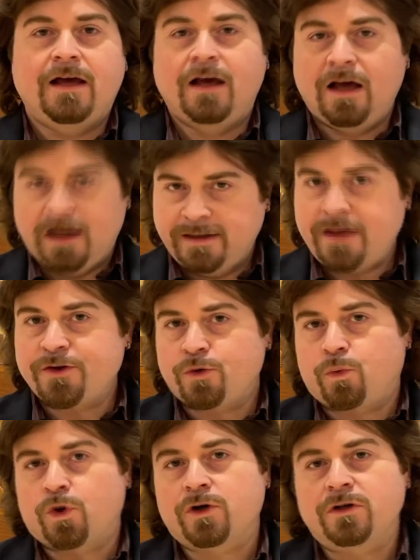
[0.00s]
Another
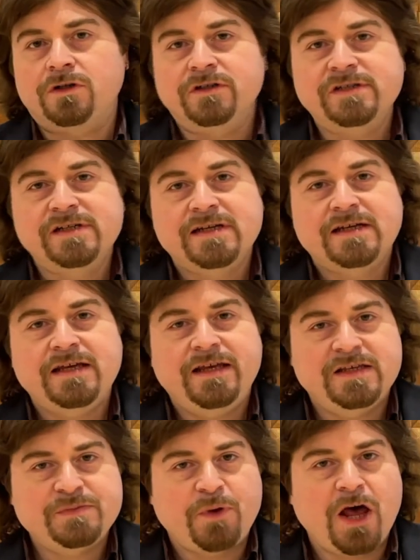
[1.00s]
world
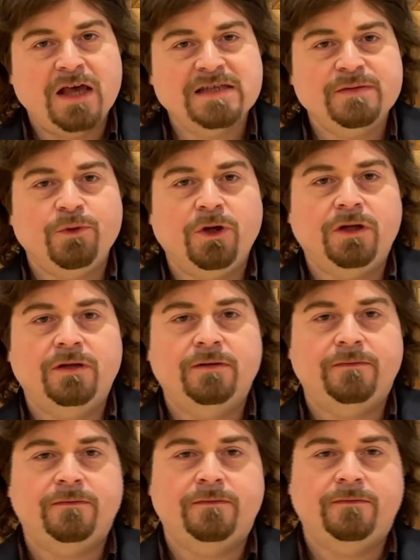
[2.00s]
is possible.
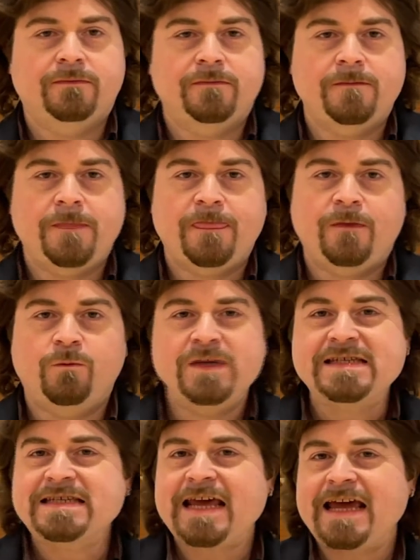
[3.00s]
We
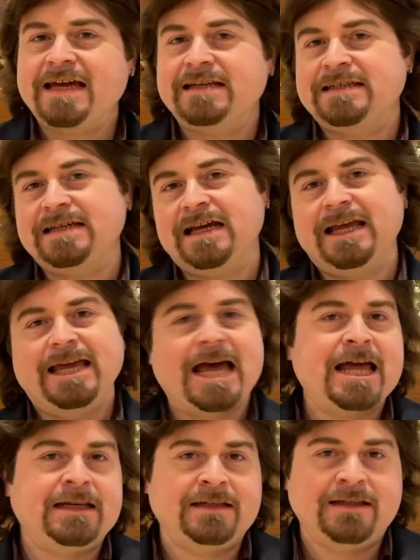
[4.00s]
say it
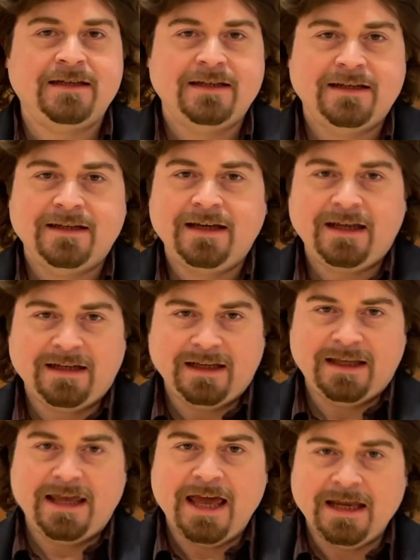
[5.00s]
again and
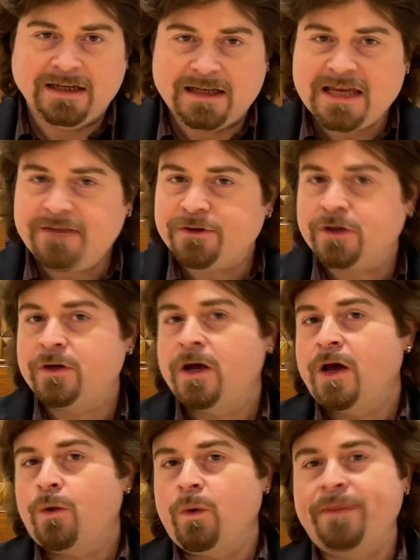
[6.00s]
again, even
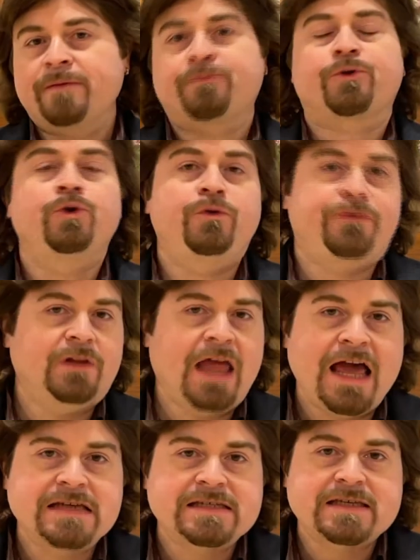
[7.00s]
when the proof
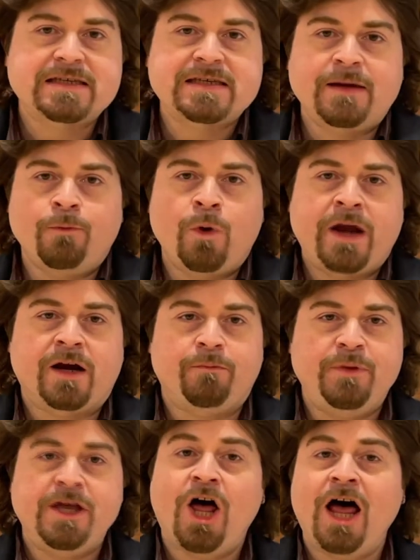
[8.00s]
lies somewhere
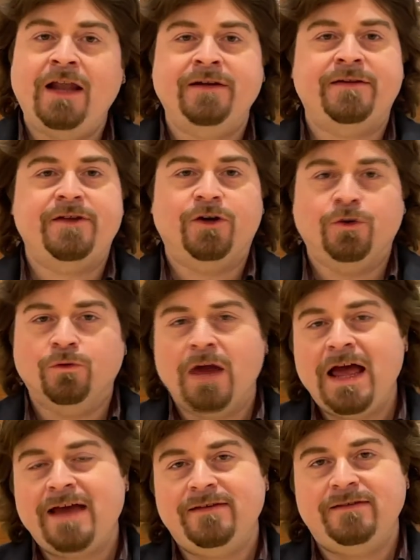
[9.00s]
beyond the
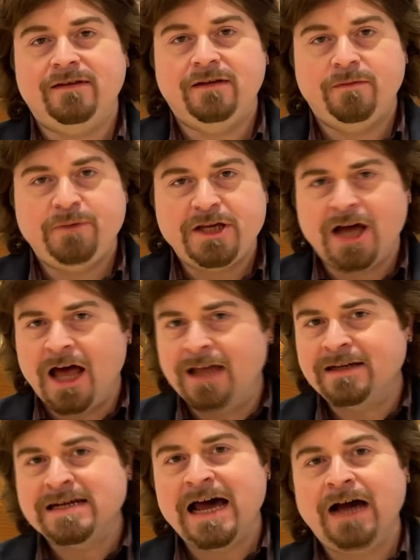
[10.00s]
horizon,
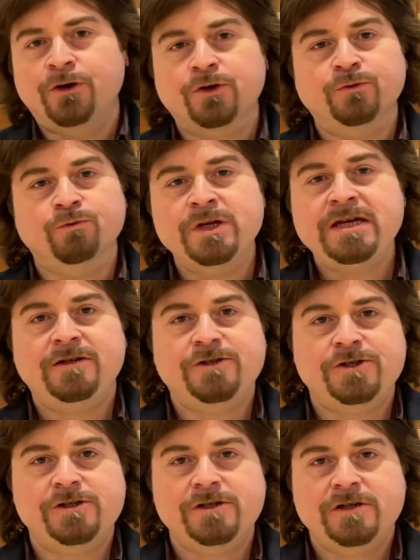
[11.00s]
beyond our
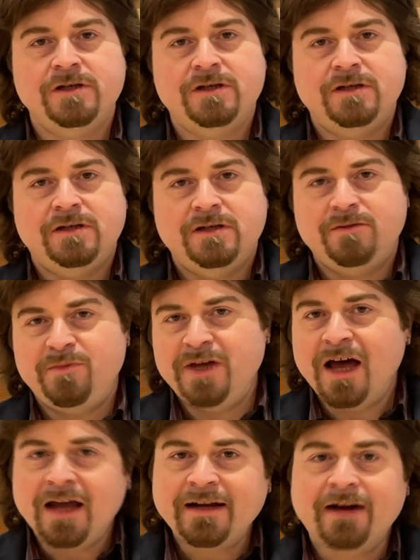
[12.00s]
reach,
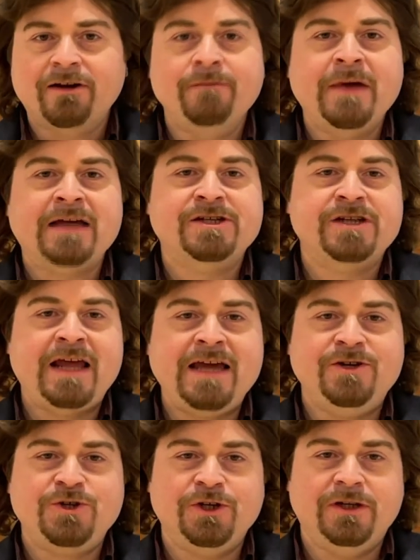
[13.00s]
beyond our
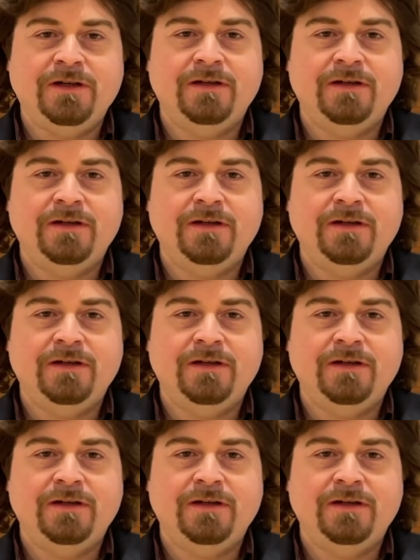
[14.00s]
imagination.